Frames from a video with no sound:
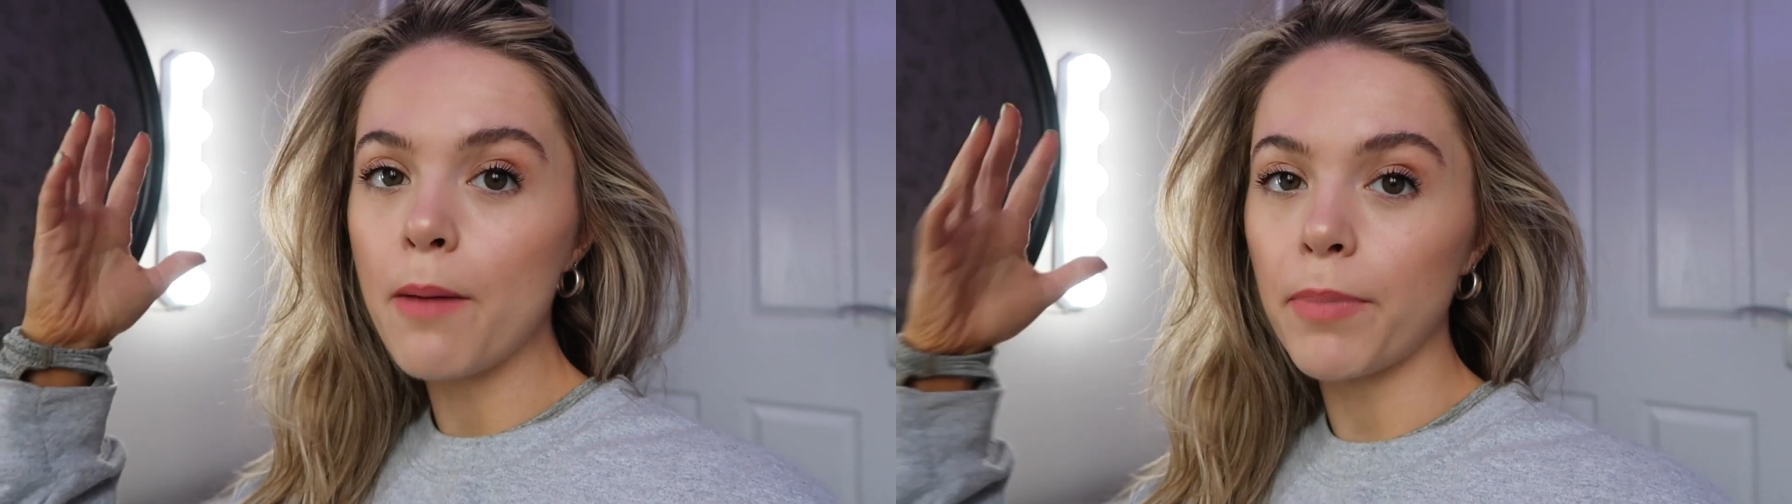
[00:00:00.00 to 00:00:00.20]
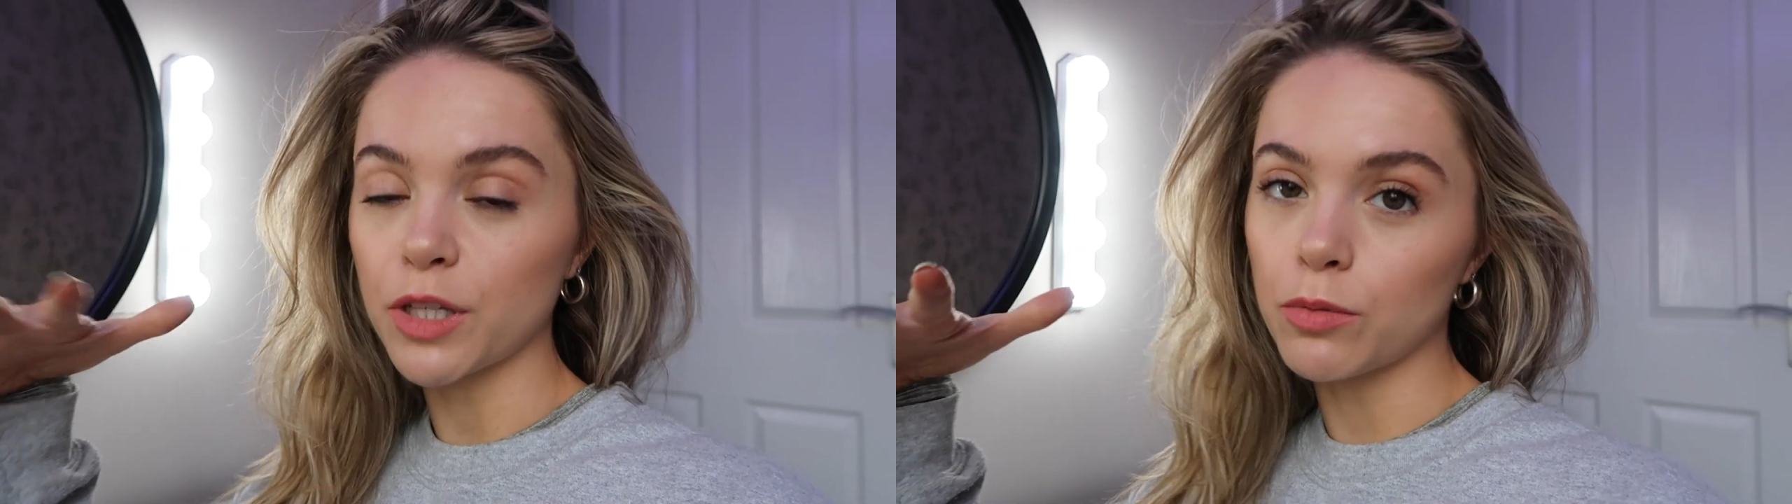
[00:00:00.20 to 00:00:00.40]

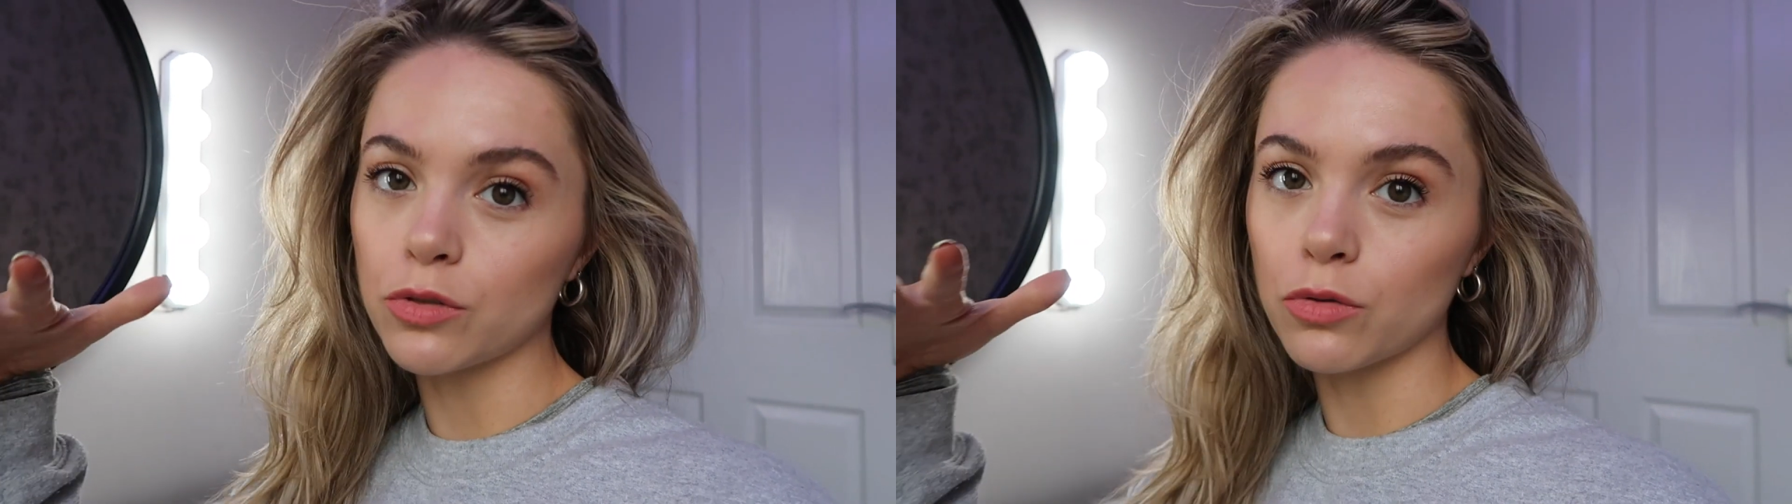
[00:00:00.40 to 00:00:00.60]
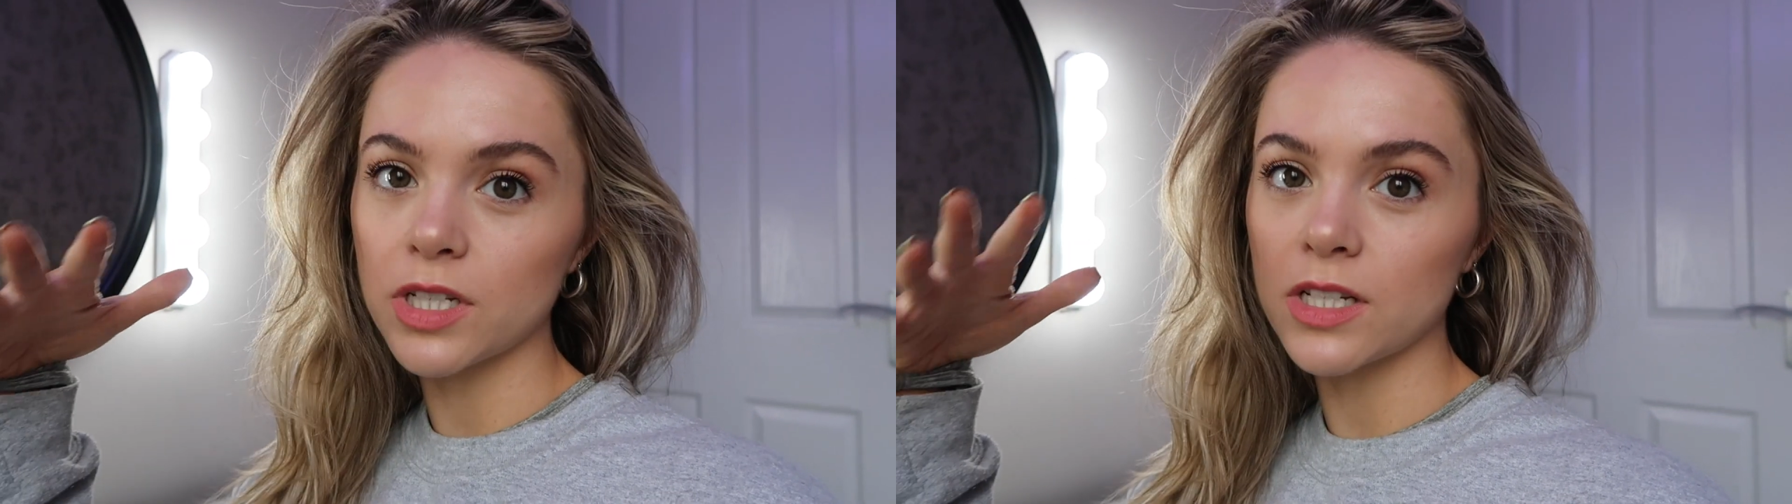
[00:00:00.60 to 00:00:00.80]
but you will
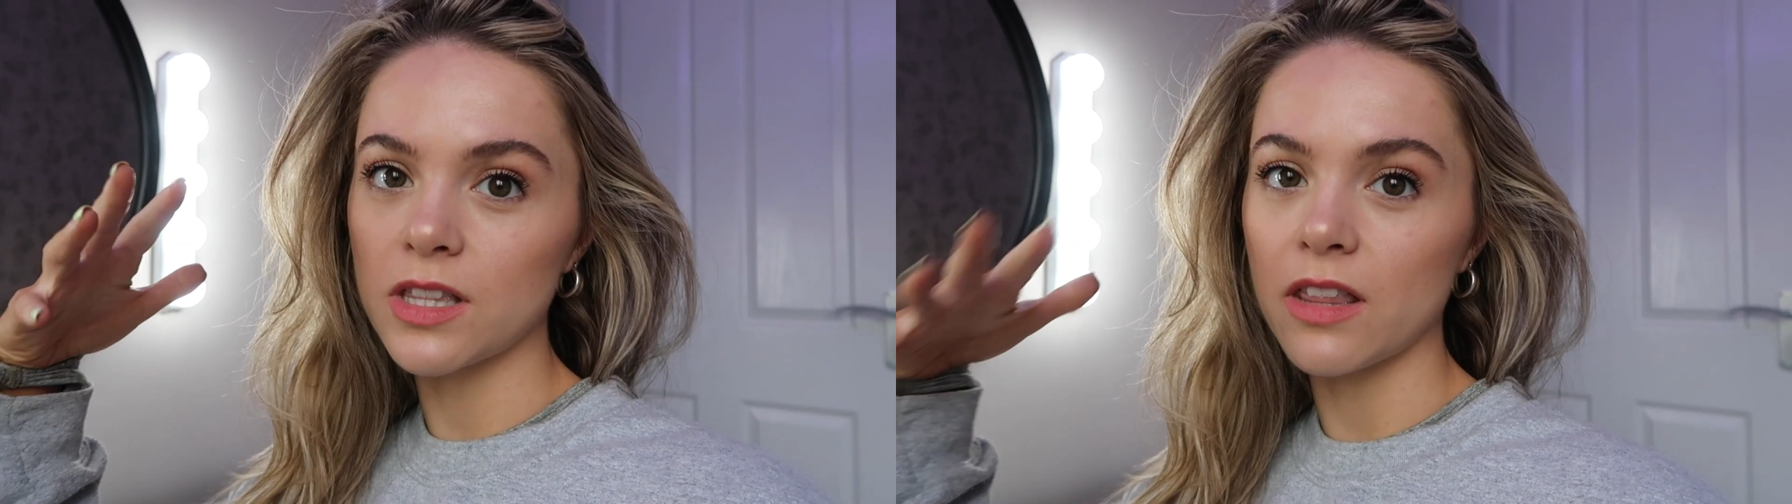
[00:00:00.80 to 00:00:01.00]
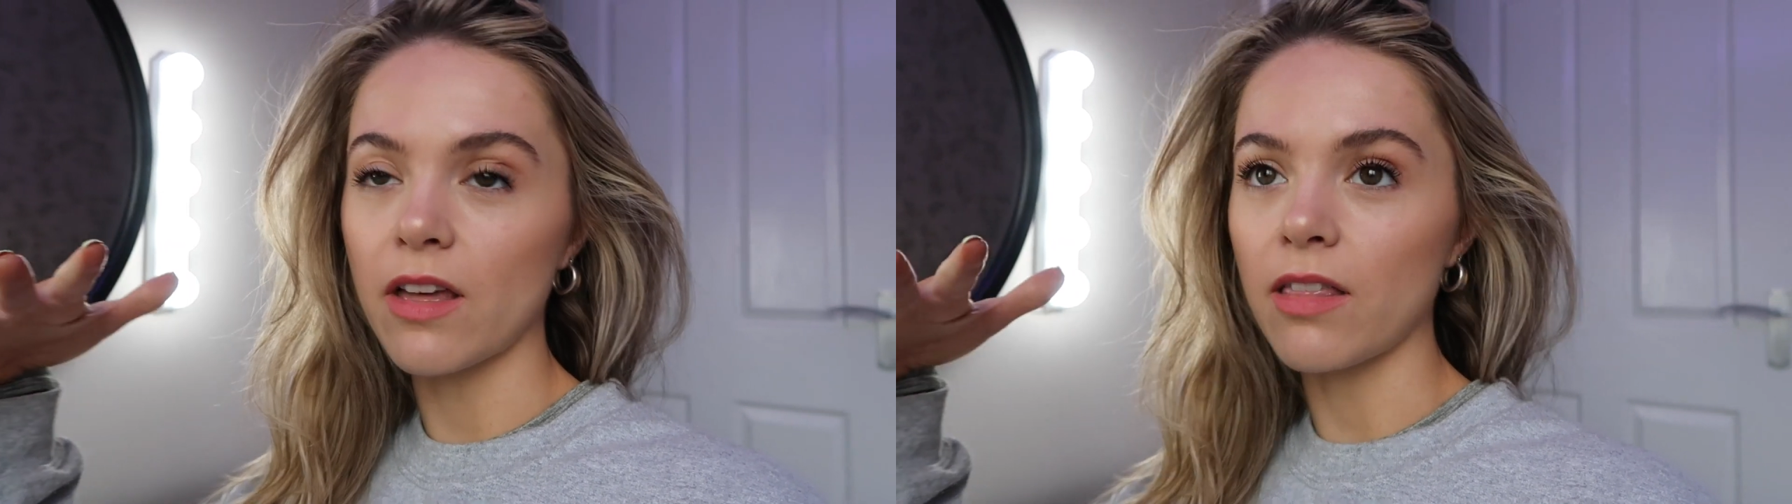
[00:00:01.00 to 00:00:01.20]
notice
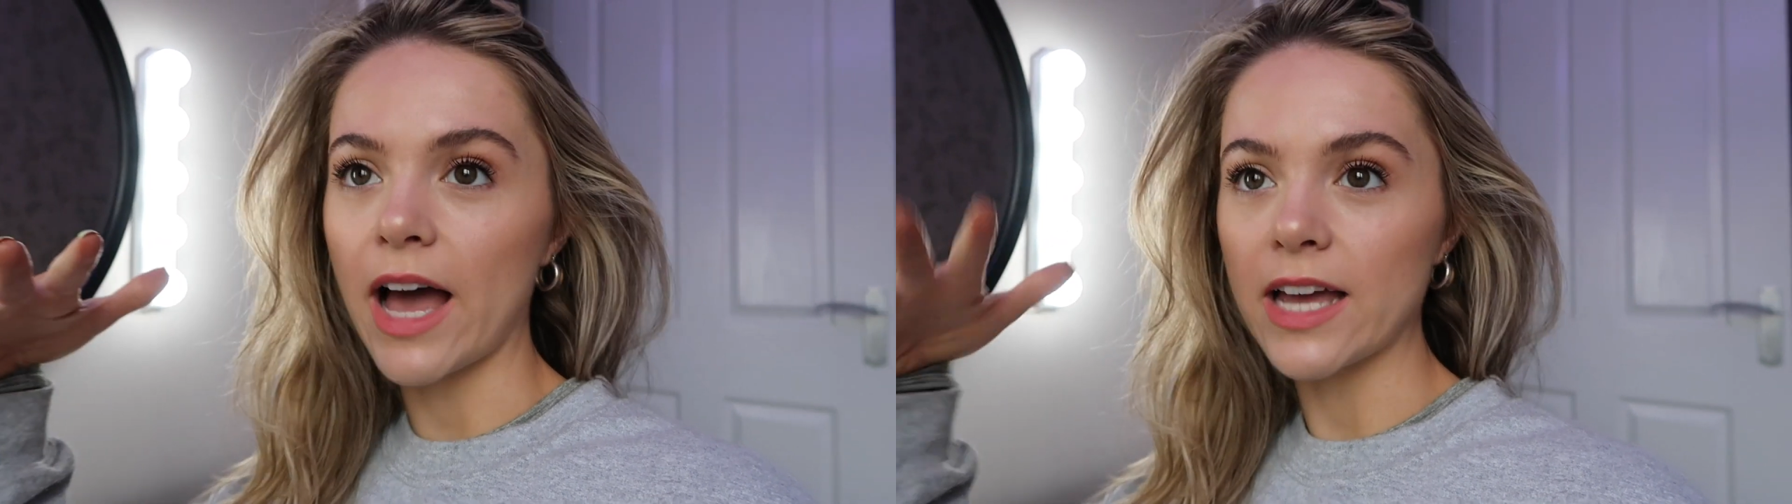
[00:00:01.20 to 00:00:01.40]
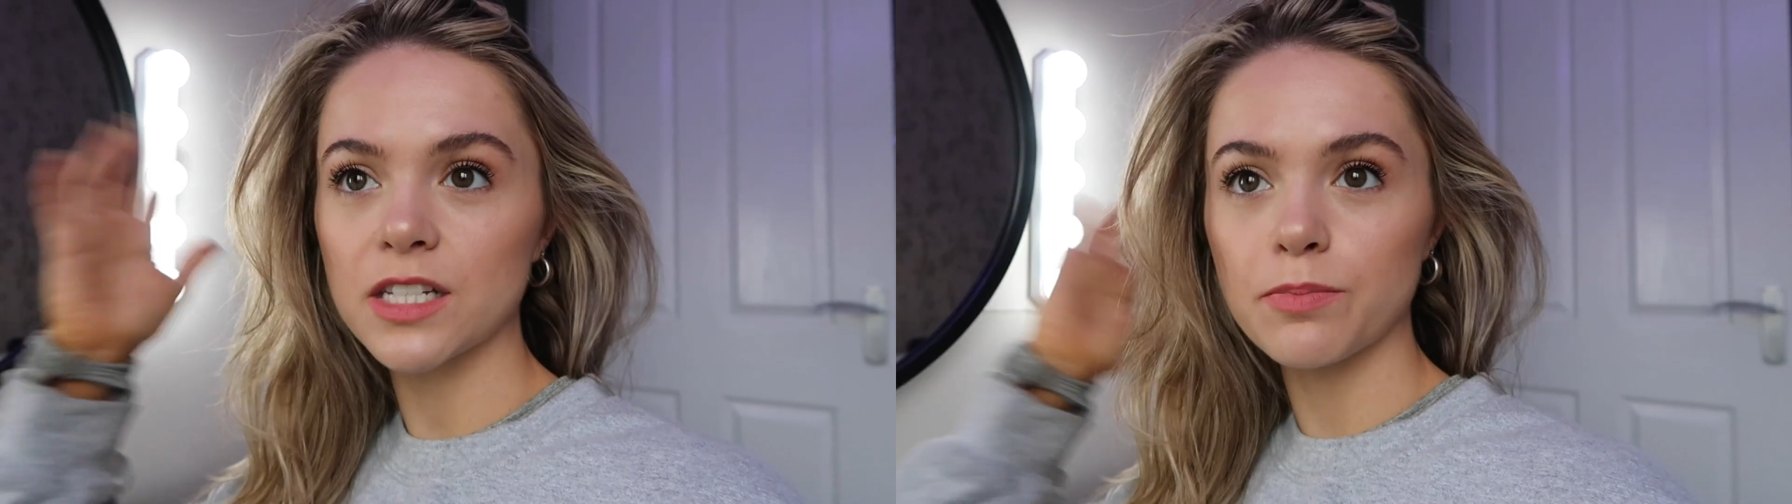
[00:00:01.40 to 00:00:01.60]
that the
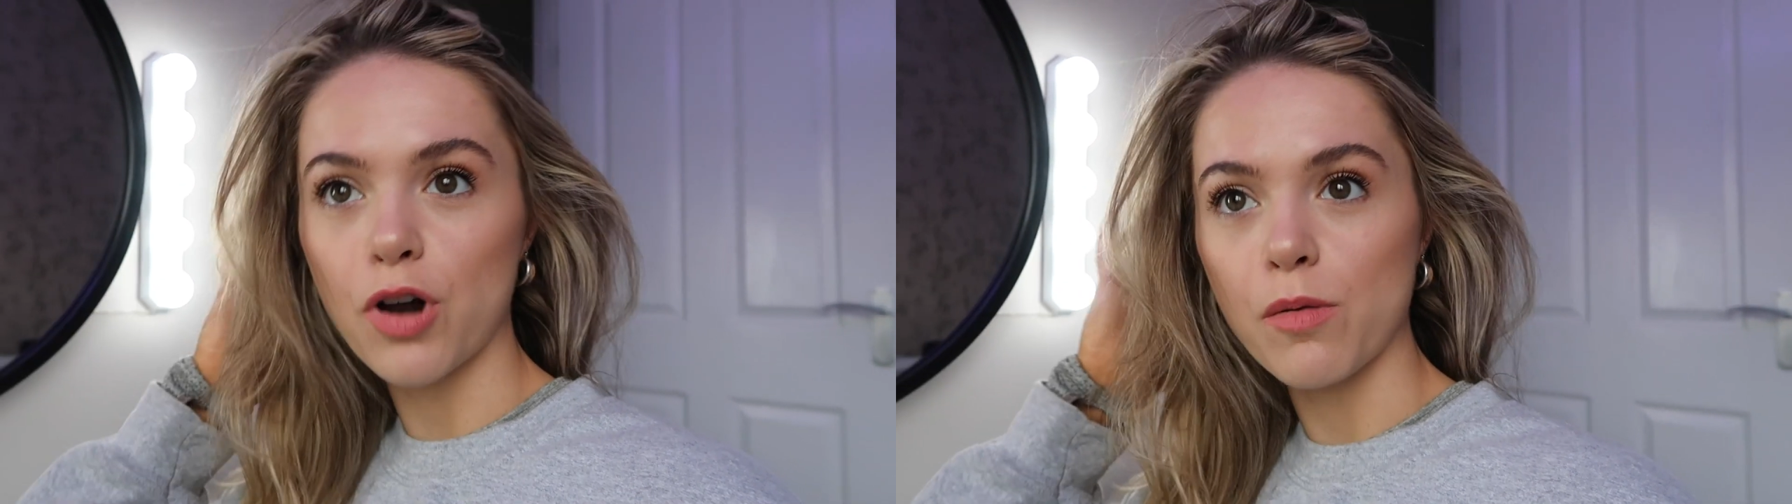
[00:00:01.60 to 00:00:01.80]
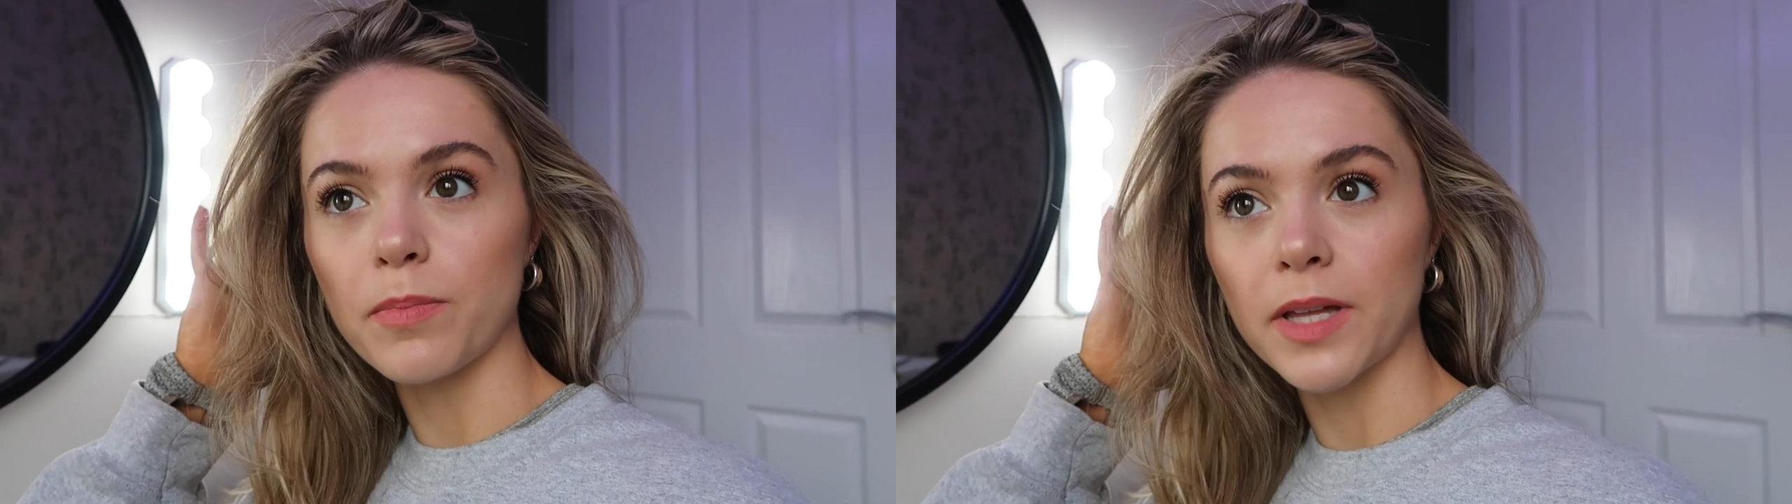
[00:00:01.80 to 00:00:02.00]
last
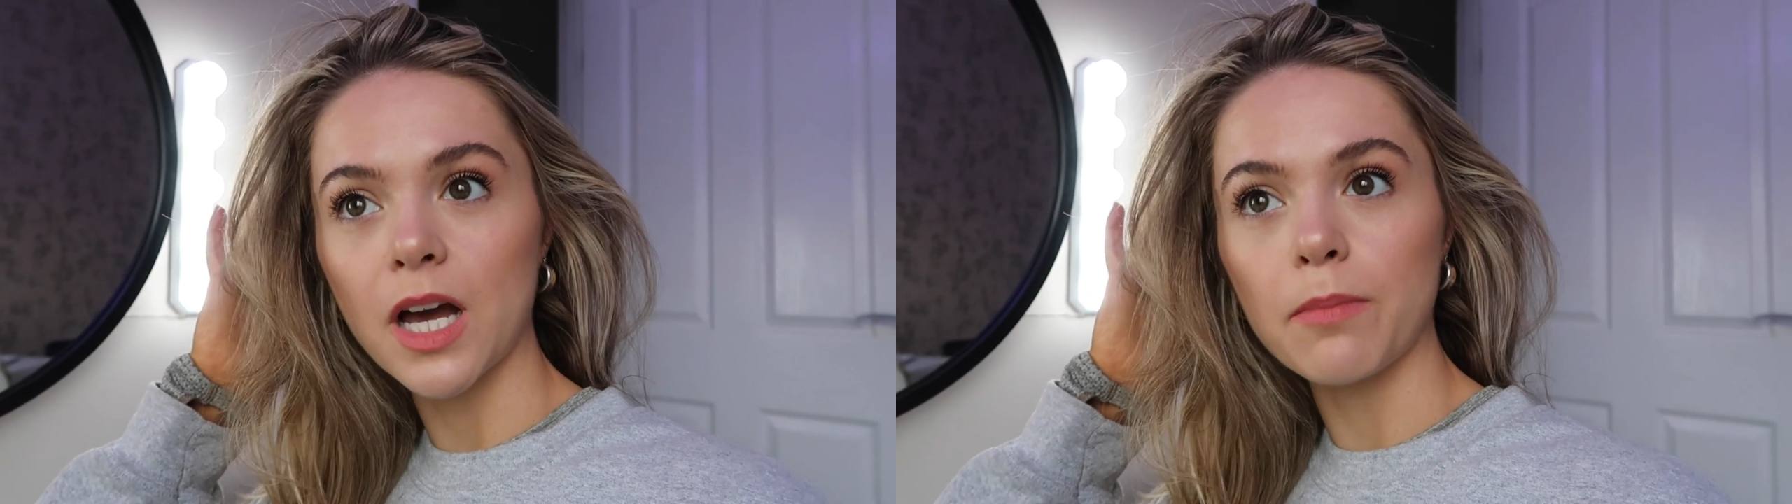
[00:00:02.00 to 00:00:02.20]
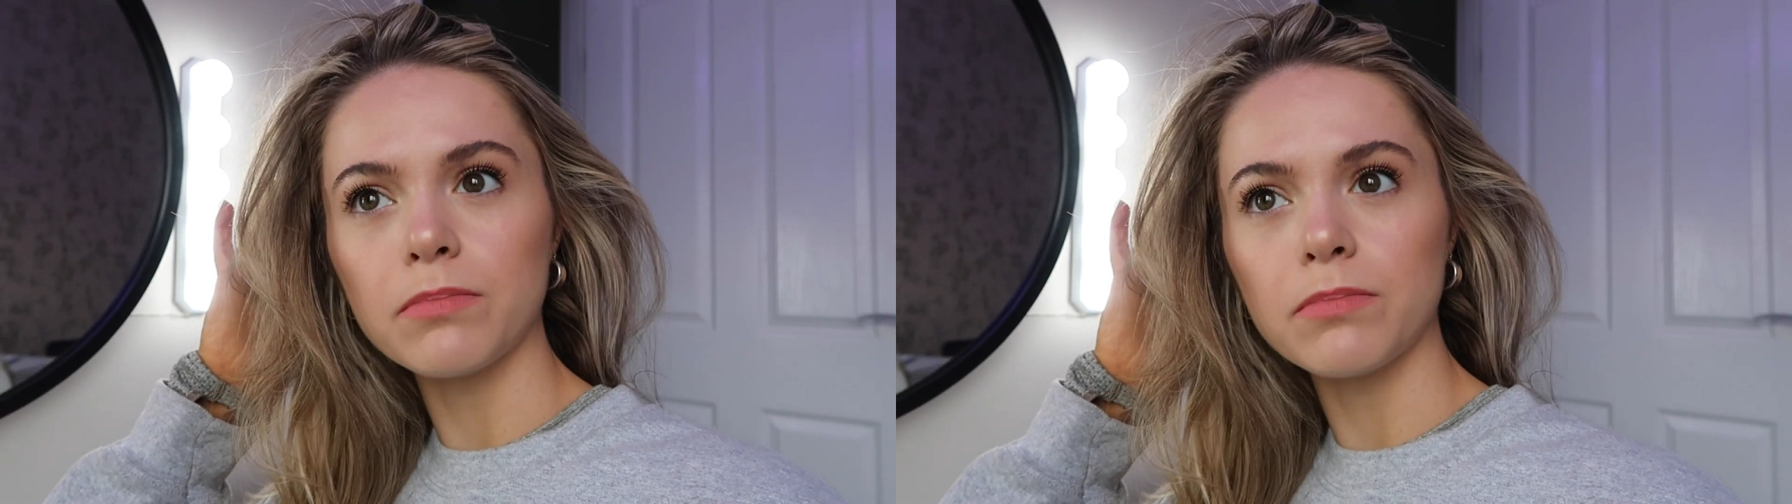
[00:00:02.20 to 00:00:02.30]
probably